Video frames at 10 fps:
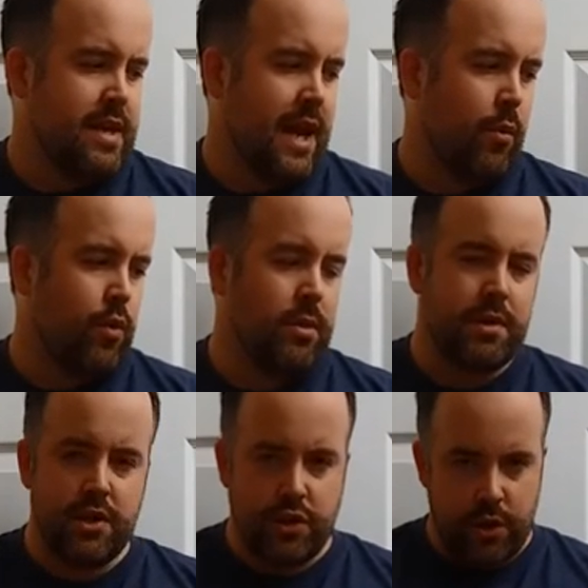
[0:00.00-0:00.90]
now what I'm
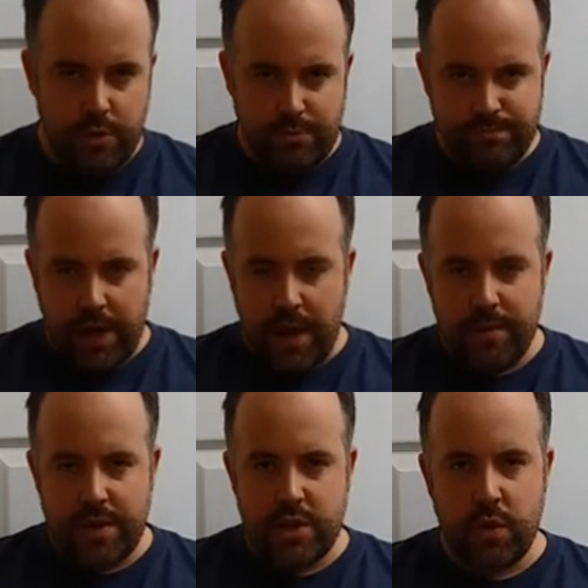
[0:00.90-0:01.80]
going to do I'm
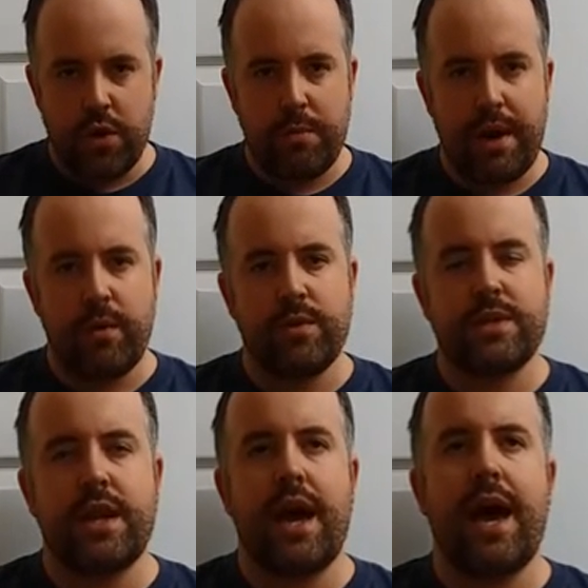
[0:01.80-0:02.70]
going to talk
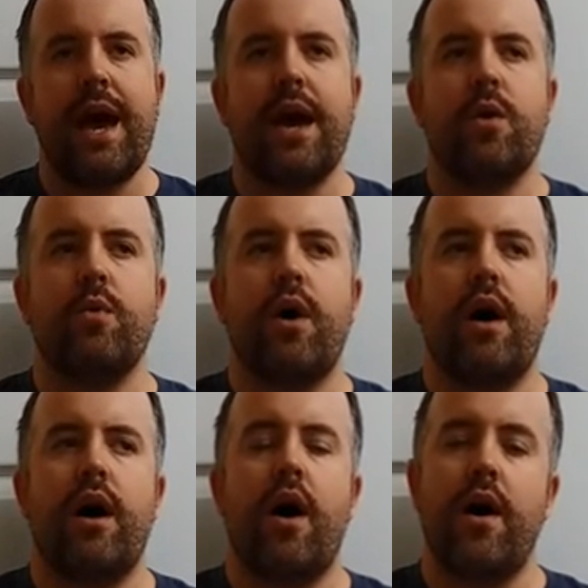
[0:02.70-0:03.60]
about
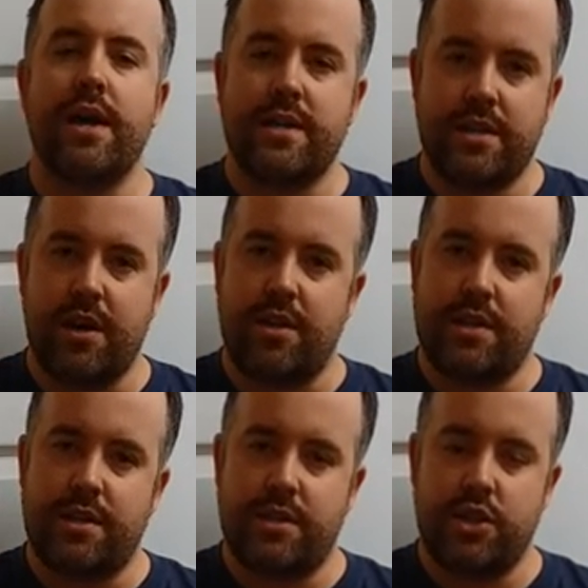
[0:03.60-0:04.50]
how I
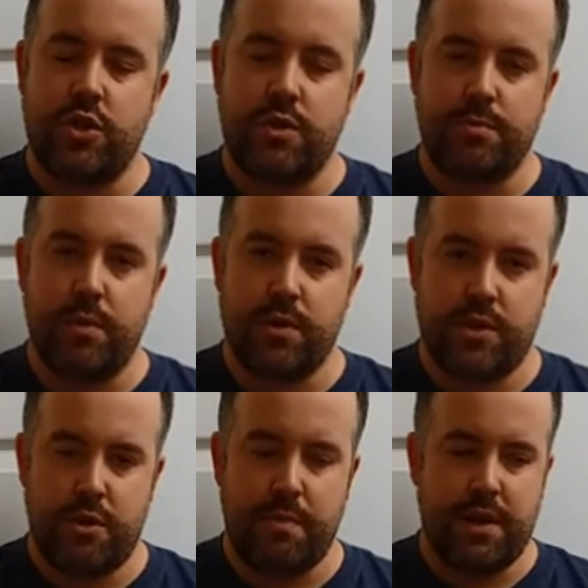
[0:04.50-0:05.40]
started to shoot
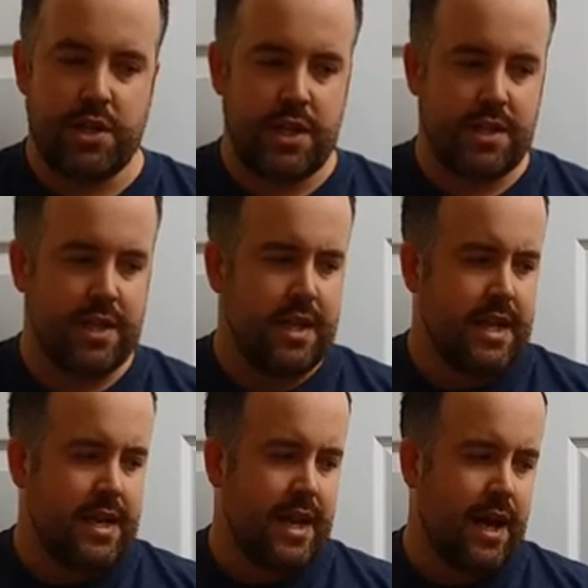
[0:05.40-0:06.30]
sports on a budget.
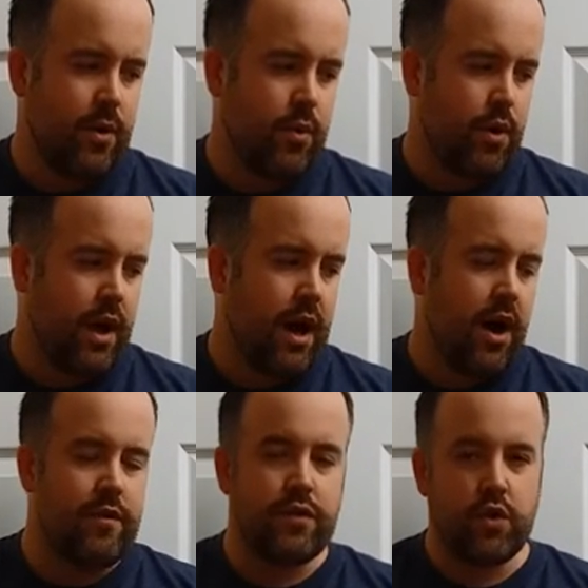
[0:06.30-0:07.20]
Now,
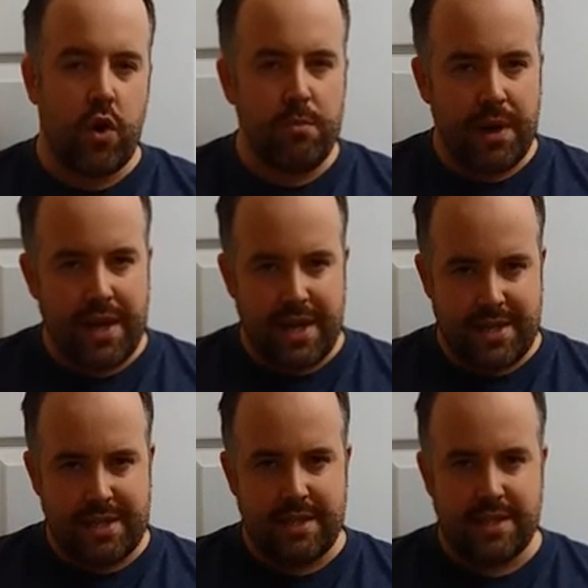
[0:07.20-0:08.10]
I've grown my
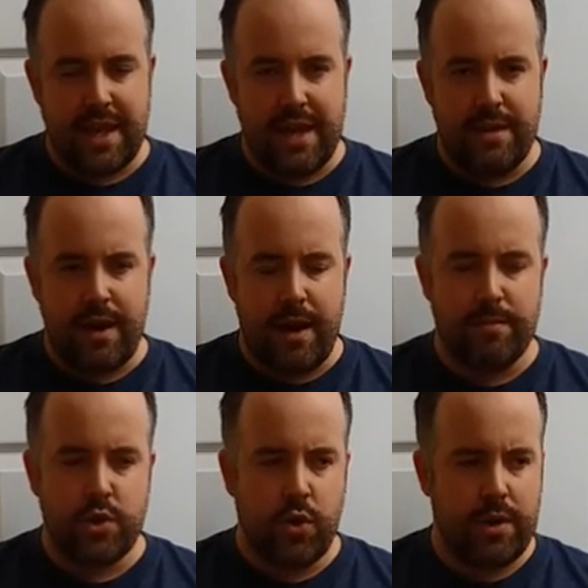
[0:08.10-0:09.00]
gear since then.
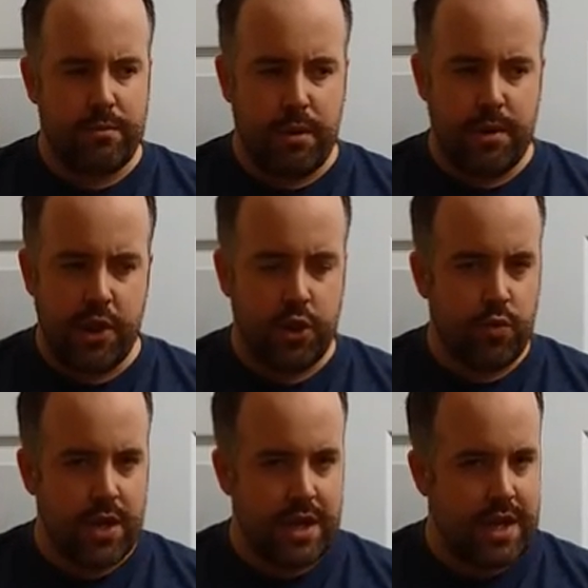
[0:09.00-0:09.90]
I'm talking probably
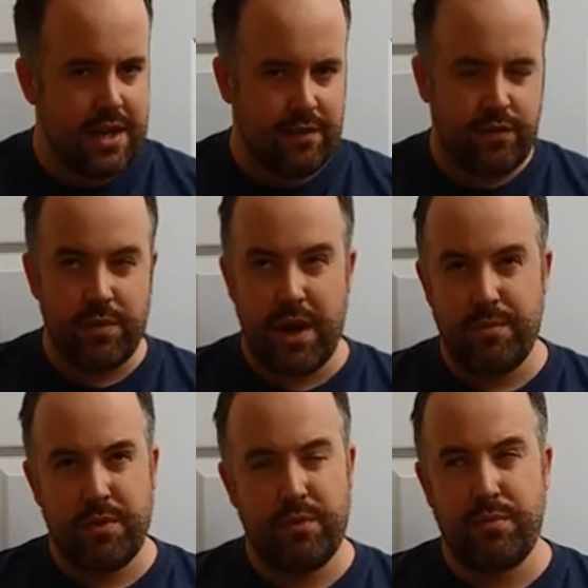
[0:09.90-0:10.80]
three years,
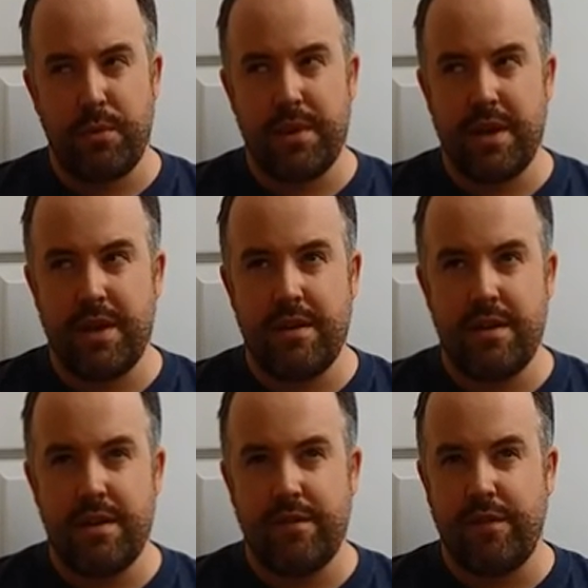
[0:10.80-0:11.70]
no,
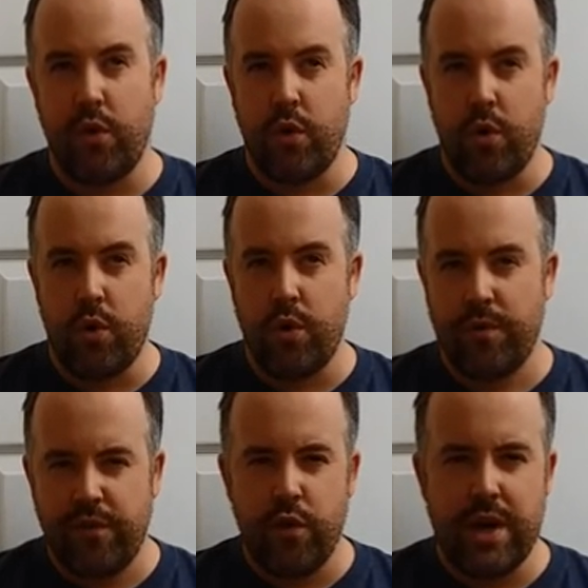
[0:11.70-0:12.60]
probably
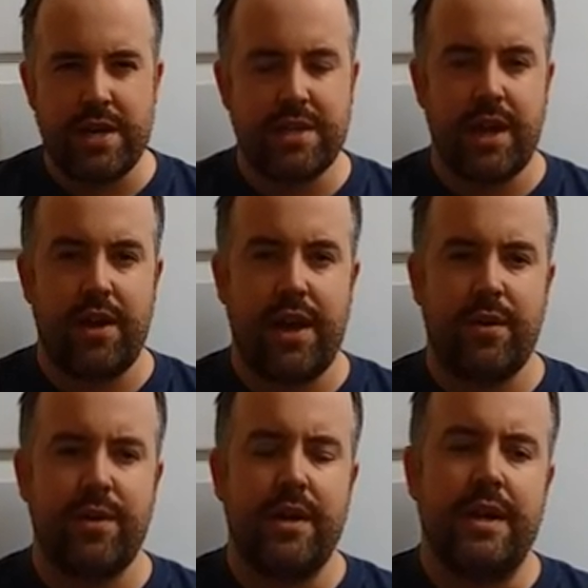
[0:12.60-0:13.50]
four, four years ago
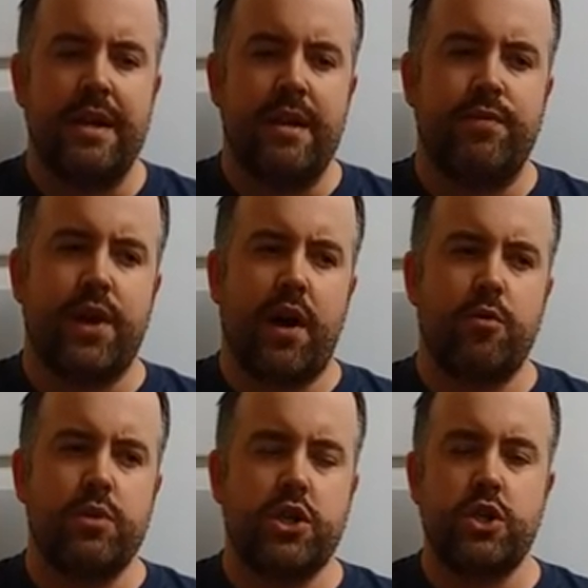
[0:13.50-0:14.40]
now that I
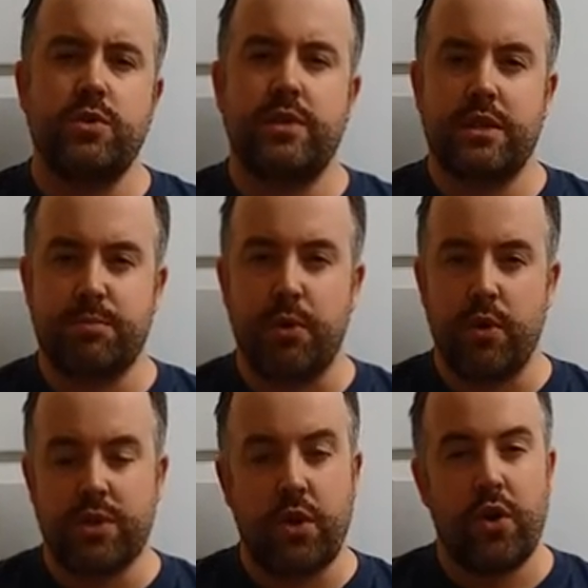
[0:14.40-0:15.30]
was shooting
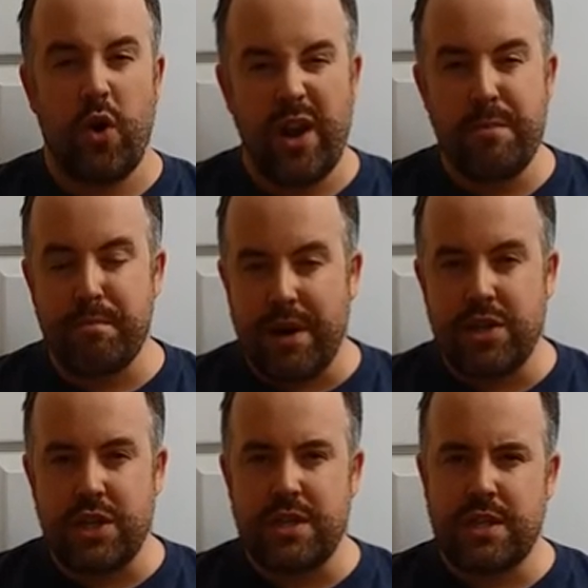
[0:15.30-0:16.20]
sports on, on a
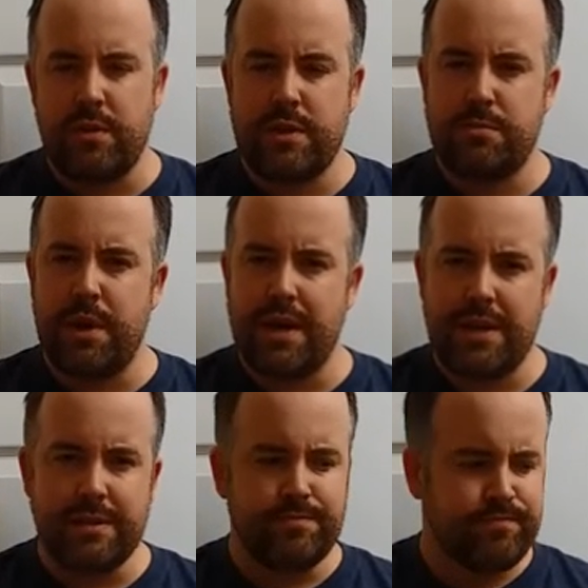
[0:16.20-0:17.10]
budget, so to speak.